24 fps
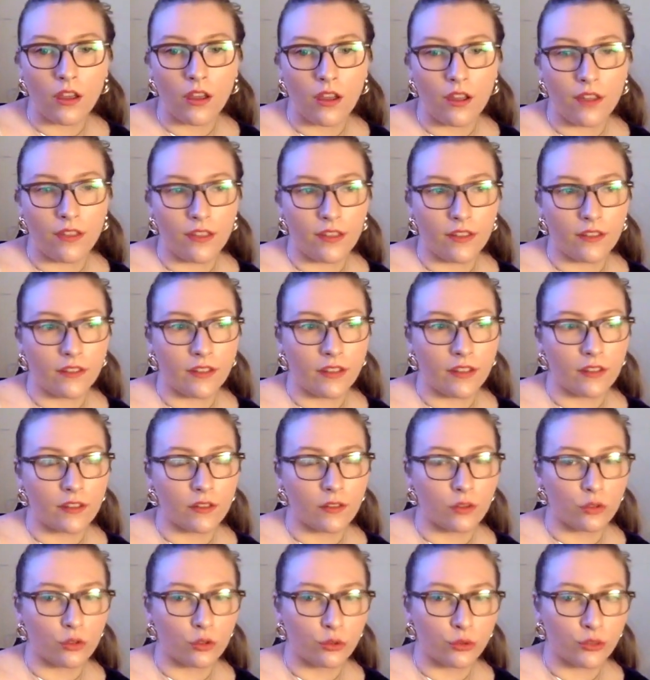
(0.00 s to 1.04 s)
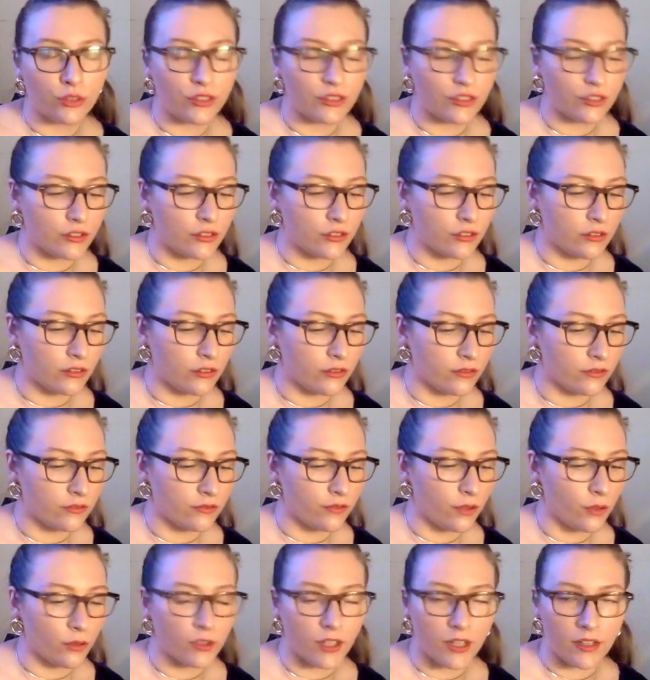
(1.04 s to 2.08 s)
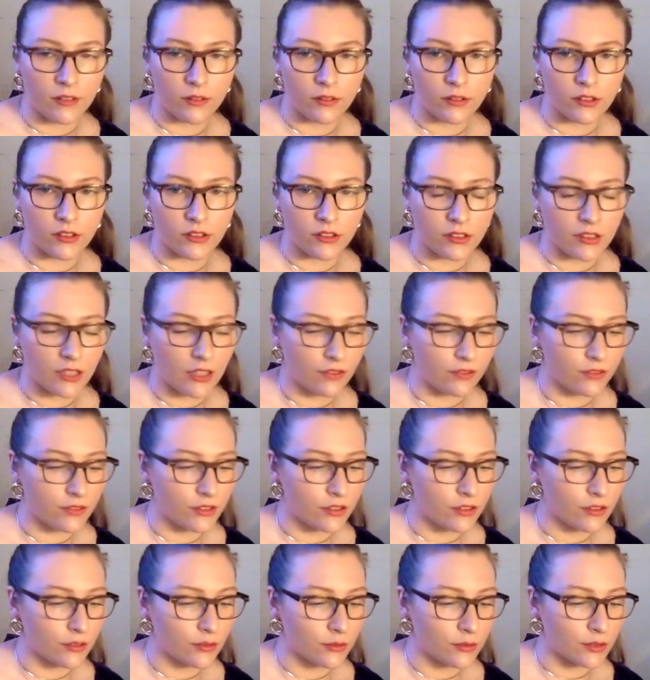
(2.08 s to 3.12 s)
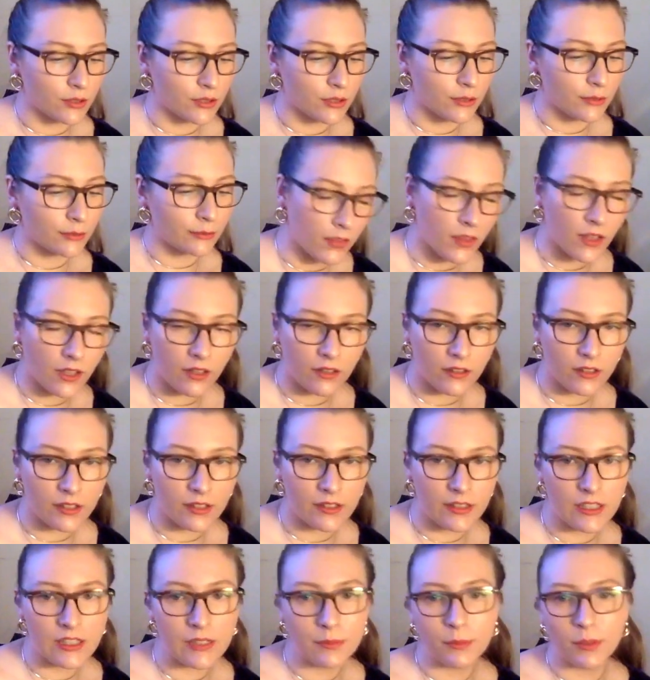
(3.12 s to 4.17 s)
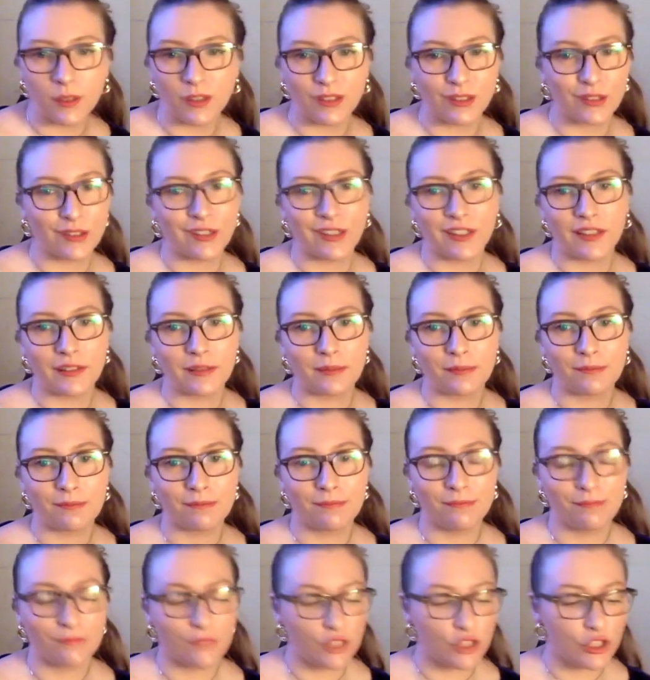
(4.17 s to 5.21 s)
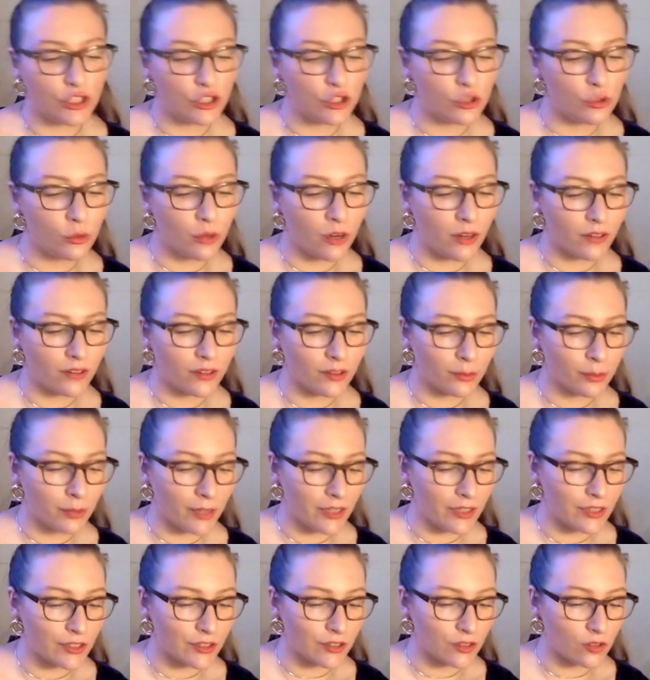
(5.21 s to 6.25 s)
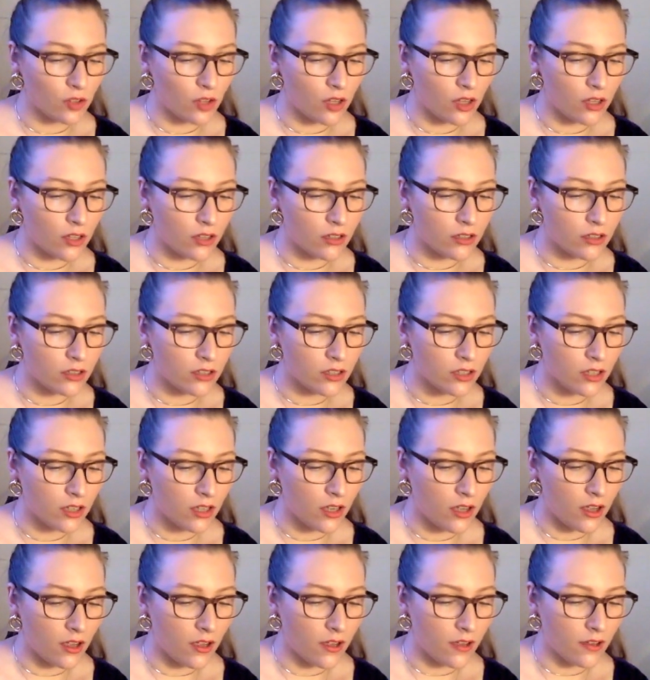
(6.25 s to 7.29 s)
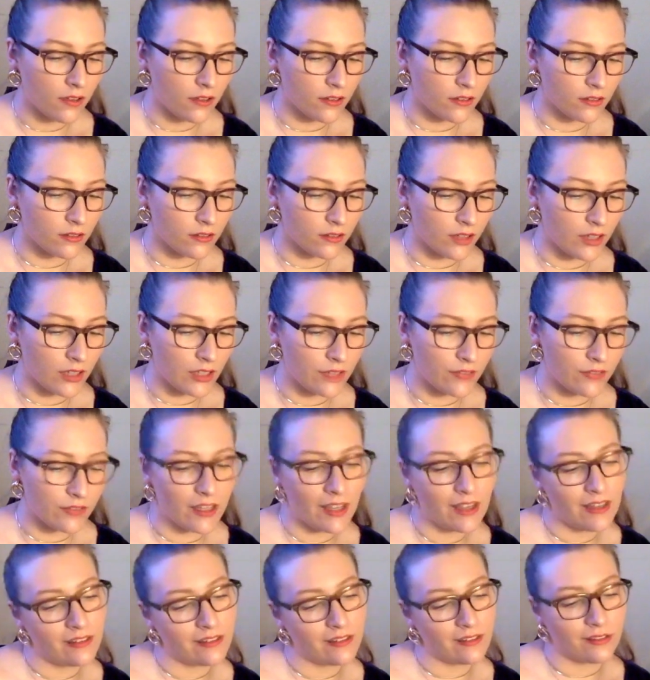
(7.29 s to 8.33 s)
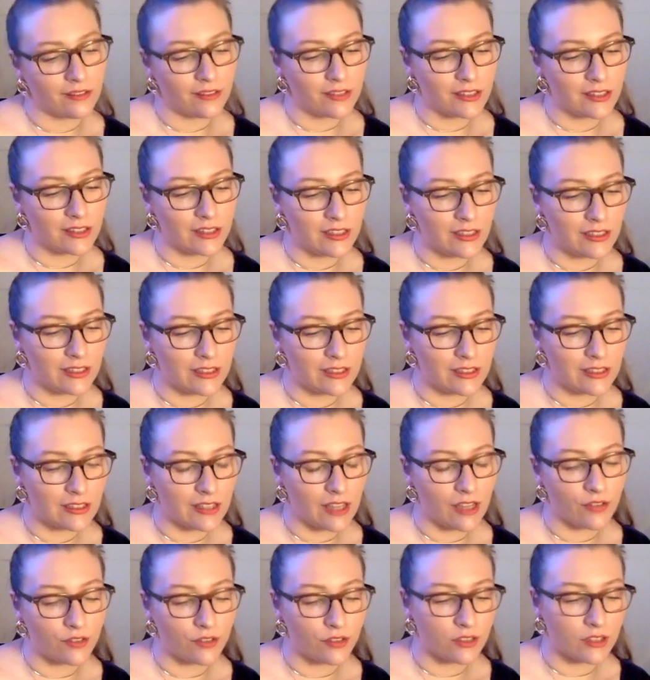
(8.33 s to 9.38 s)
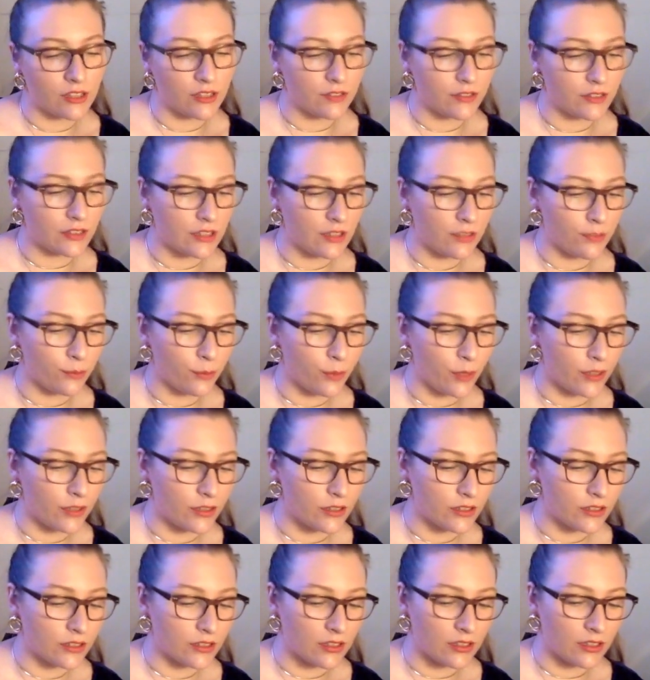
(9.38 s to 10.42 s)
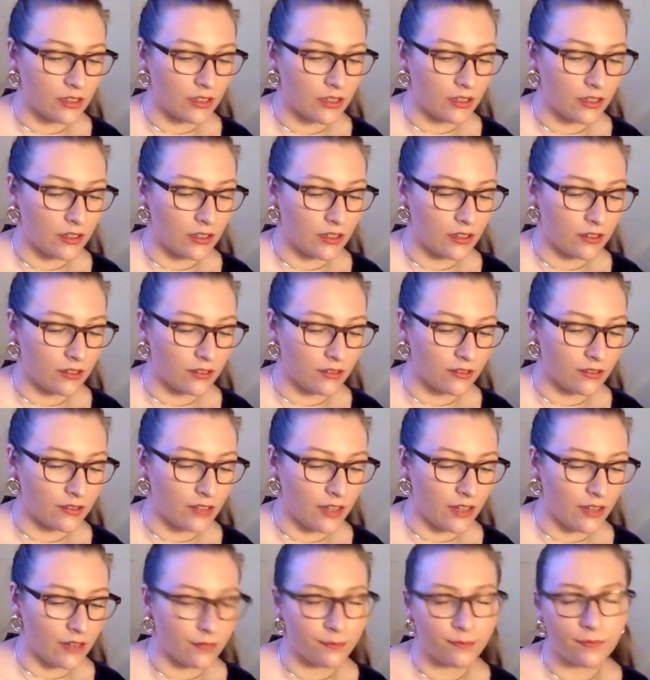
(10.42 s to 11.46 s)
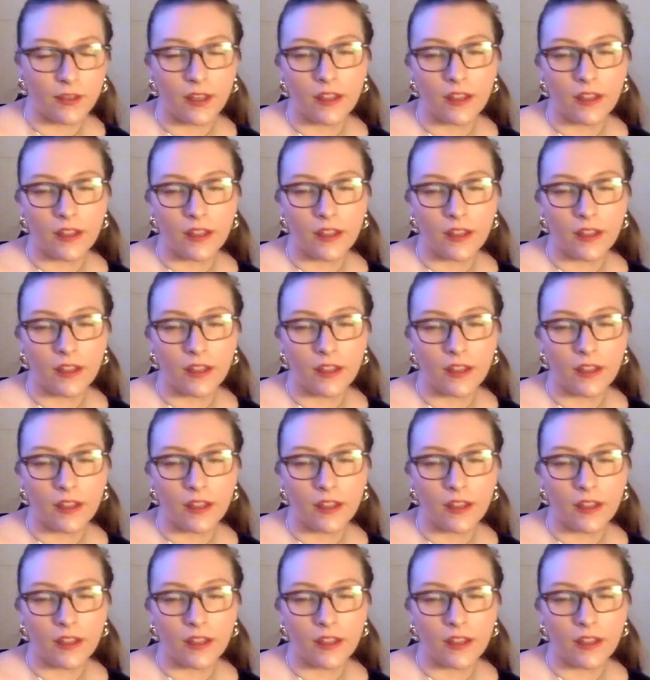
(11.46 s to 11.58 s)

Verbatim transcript: I think like Norwegian folk tales and stuff too. So like these books are like 200 pages long not even that? No. See, this is 177 pages, and then, it, yeah.